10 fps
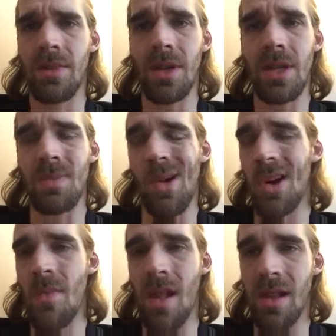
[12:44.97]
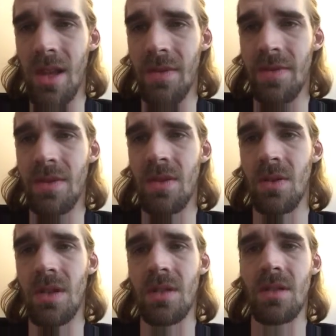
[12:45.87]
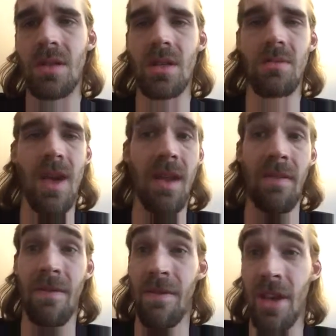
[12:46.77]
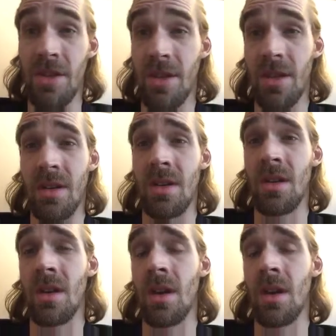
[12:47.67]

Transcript: but it's part of my life. So this is just my confession